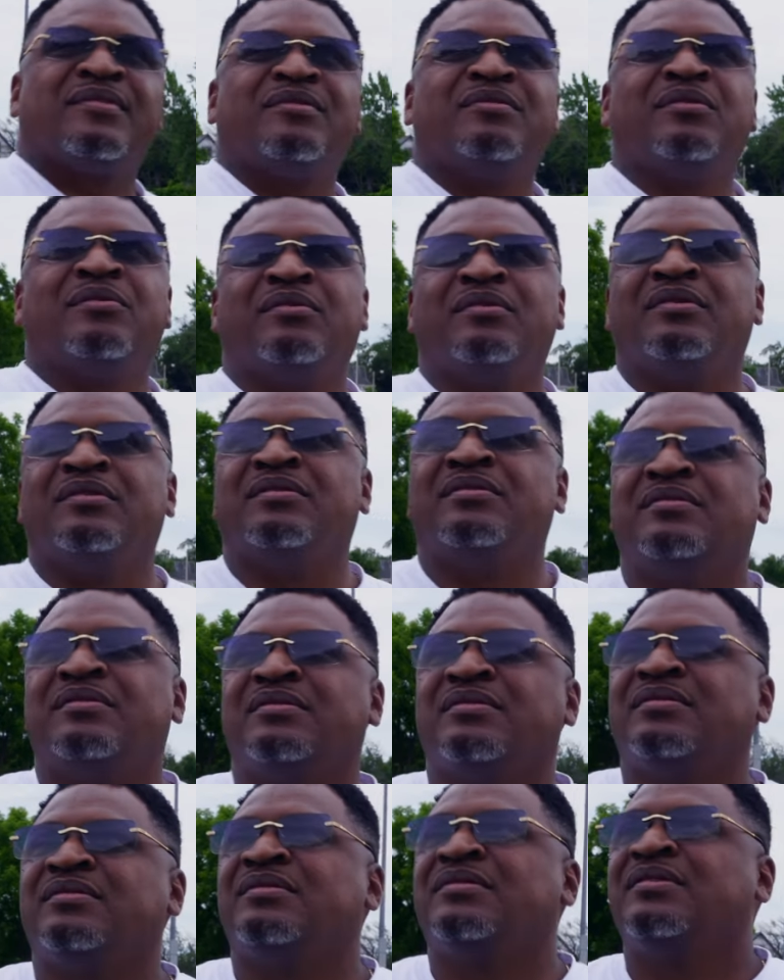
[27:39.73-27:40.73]
When
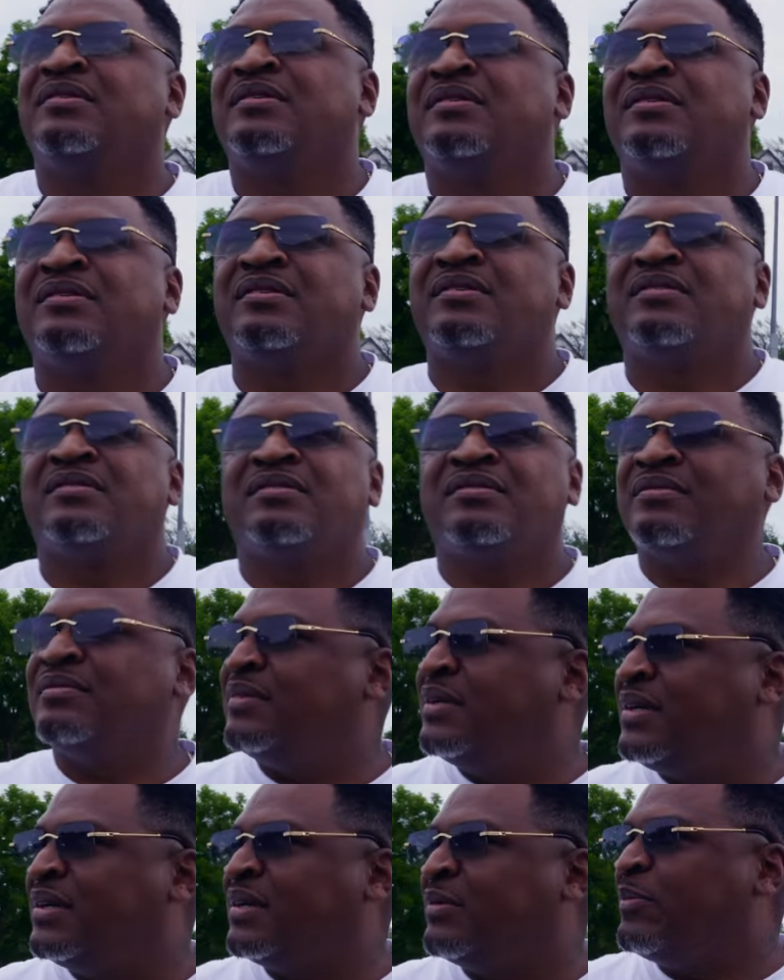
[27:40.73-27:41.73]

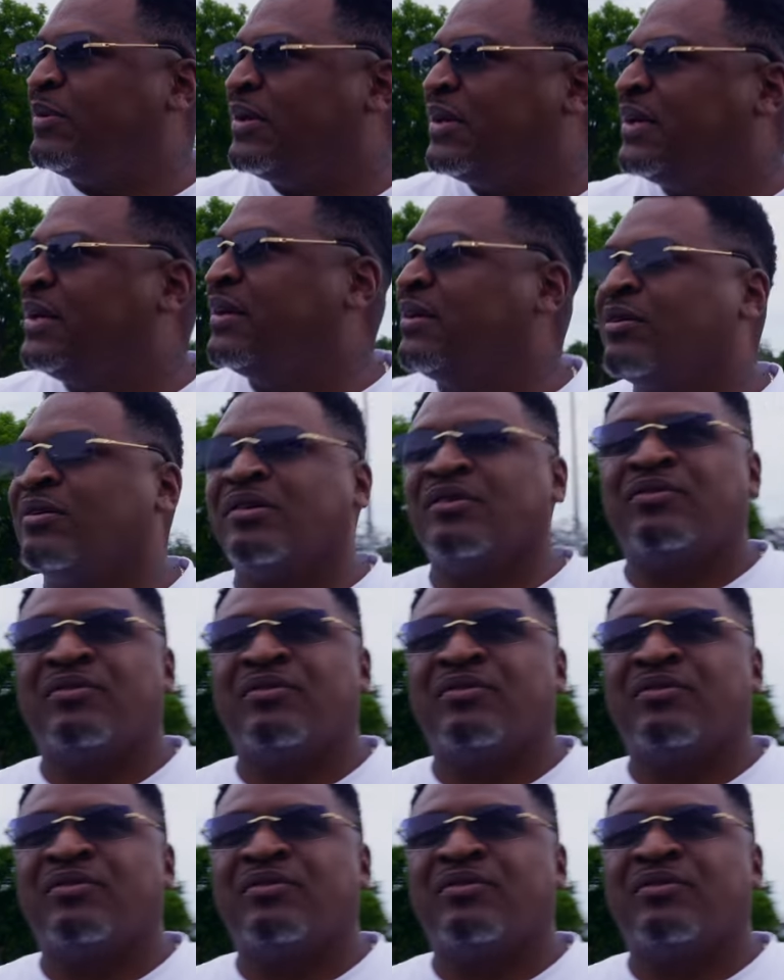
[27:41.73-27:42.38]
we could have been here on